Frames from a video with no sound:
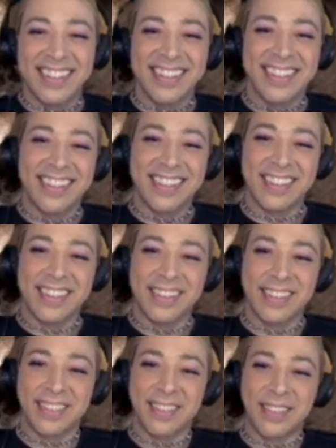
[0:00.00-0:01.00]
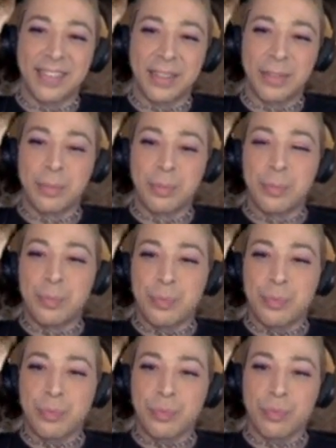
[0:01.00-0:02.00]

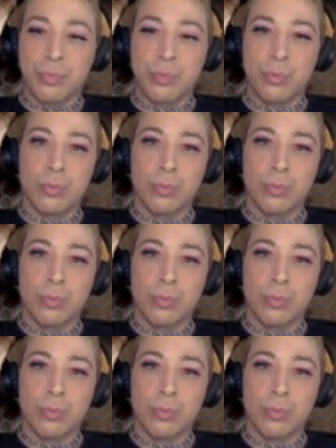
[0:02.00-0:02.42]
(not speaking)